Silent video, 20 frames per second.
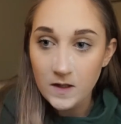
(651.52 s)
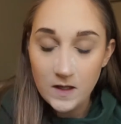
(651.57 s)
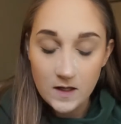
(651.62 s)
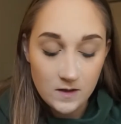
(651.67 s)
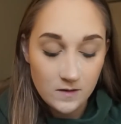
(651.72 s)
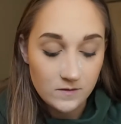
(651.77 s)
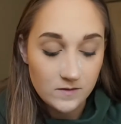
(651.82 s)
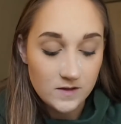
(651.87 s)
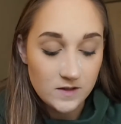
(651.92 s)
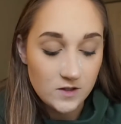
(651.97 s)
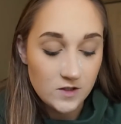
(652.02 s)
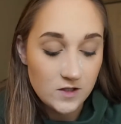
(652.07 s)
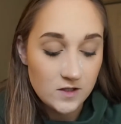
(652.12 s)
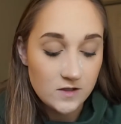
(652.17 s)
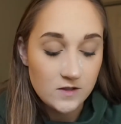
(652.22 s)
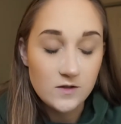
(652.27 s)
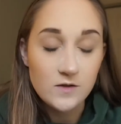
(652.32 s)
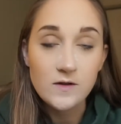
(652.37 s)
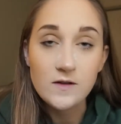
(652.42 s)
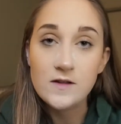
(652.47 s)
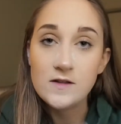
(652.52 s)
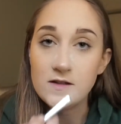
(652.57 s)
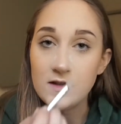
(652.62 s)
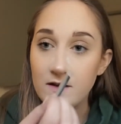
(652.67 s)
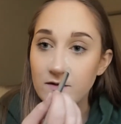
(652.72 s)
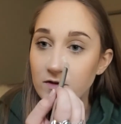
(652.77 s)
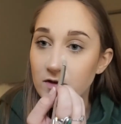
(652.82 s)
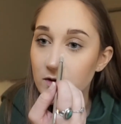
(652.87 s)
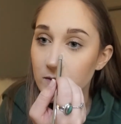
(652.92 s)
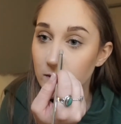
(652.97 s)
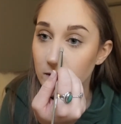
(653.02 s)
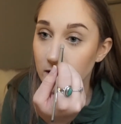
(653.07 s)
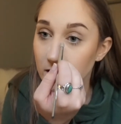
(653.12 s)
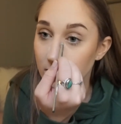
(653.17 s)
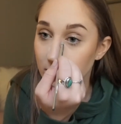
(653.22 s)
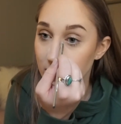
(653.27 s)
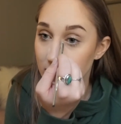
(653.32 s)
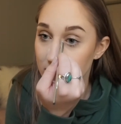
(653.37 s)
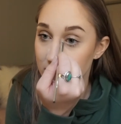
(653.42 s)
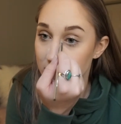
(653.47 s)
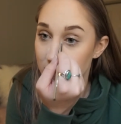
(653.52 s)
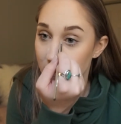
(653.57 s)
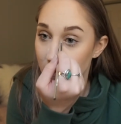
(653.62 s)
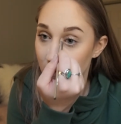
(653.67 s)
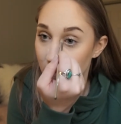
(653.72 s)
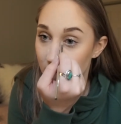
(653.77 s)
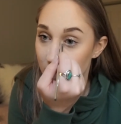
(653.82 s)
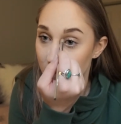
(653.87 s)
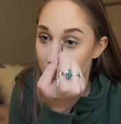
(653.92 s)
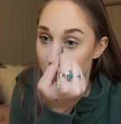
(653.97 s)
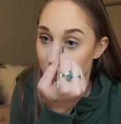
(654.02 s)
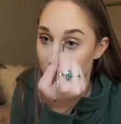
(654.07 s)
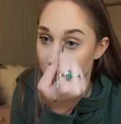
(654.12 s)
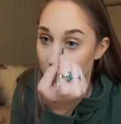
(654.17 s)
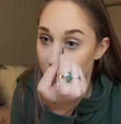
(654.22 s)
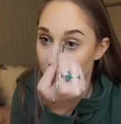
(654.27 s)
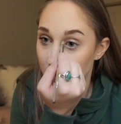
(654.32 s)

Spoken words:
I don't suggest doing this after you put on mascara, but